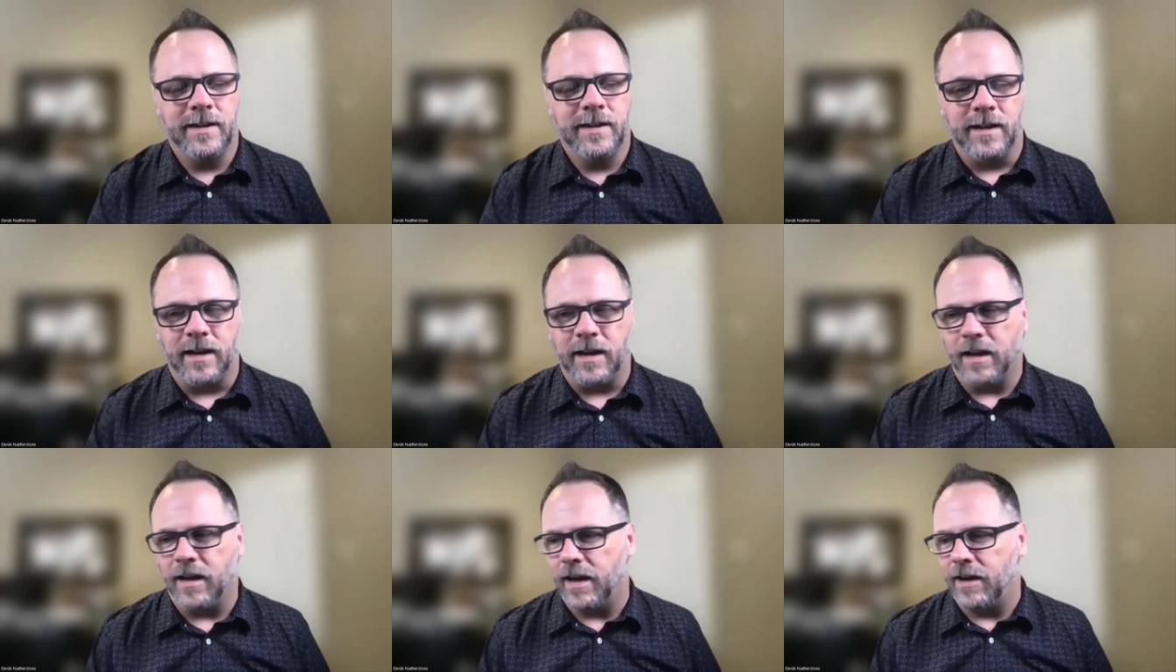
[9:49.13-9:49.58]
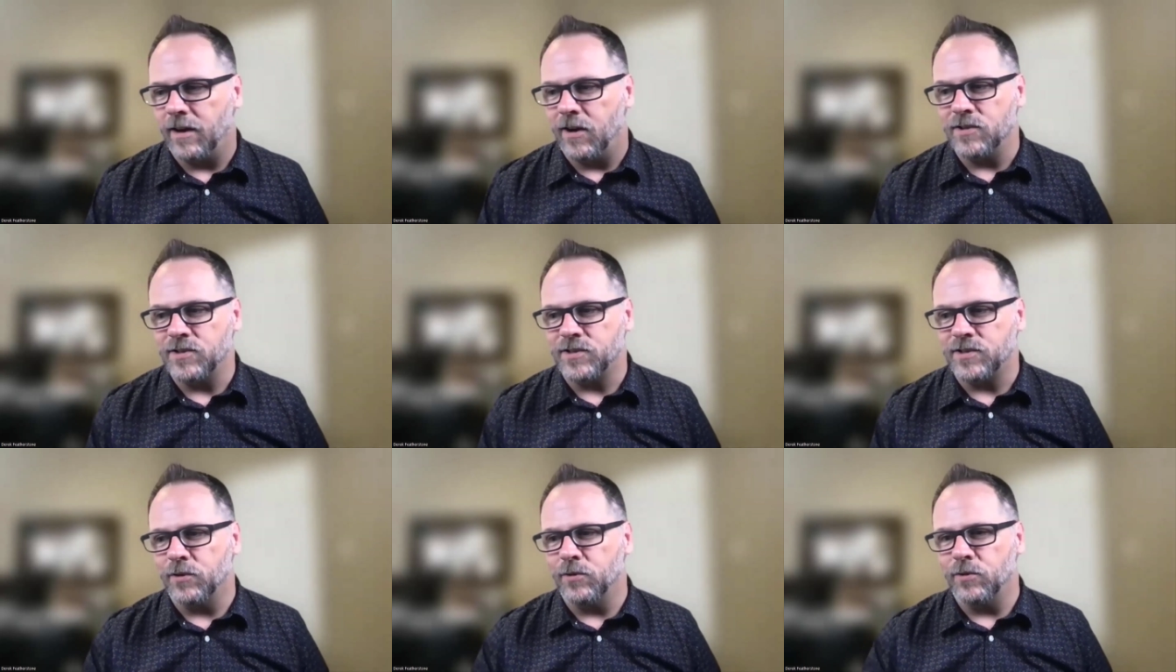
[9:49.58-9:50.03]
I
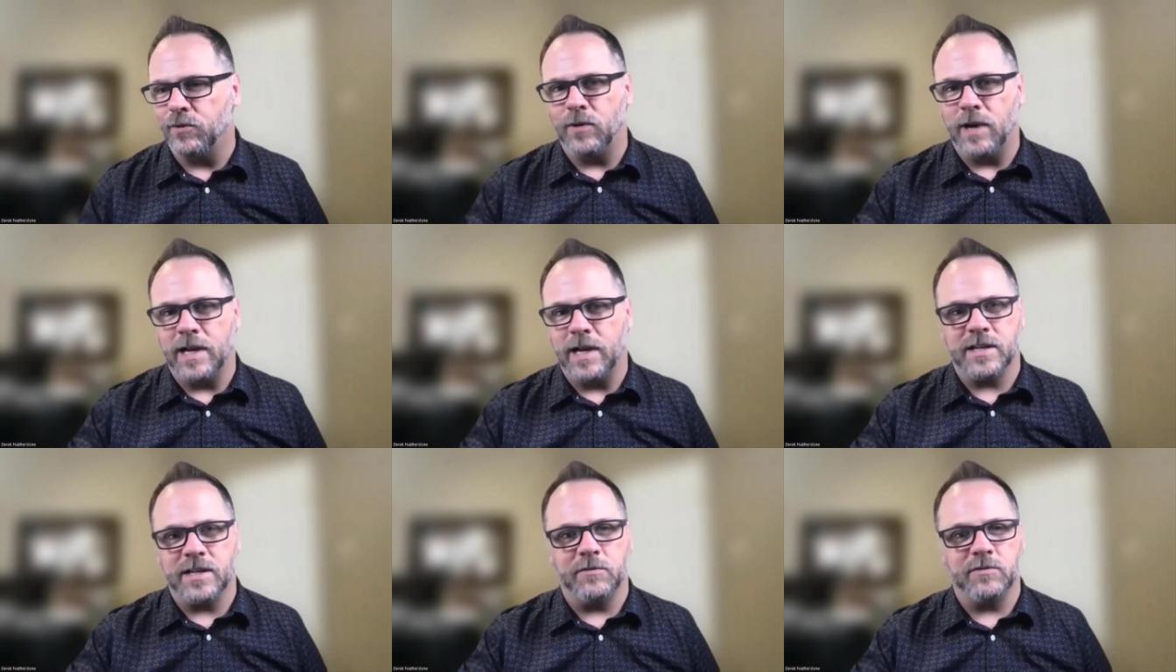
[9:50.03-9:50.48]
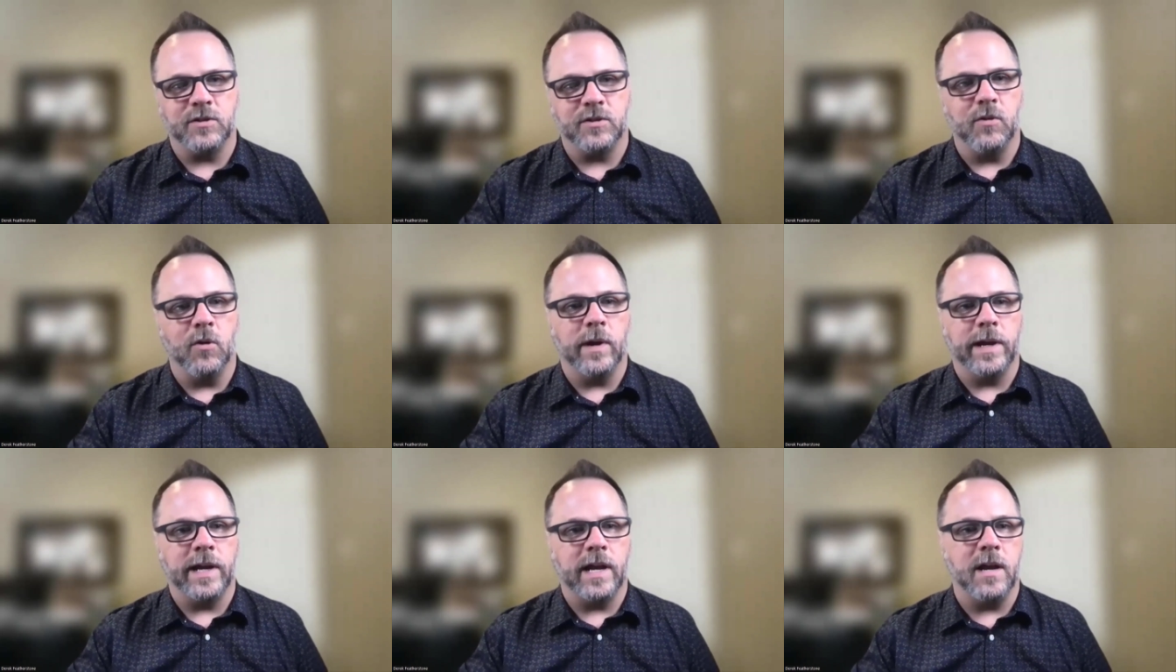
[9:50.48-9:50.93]
also, as I was
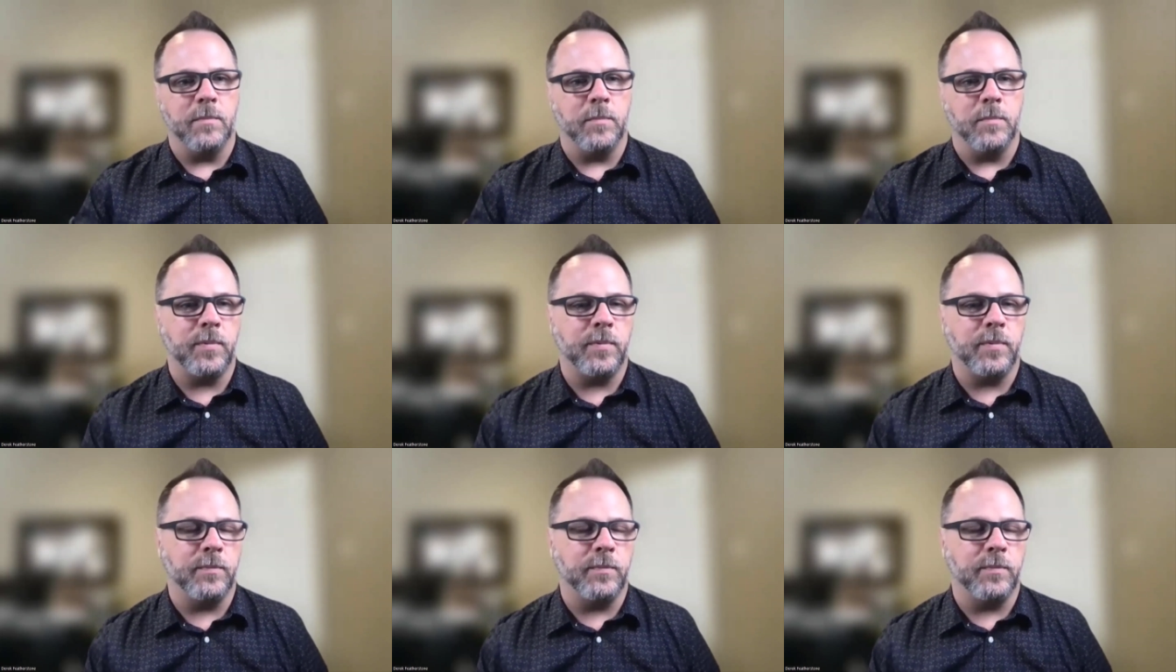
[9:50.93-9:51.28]
growing up,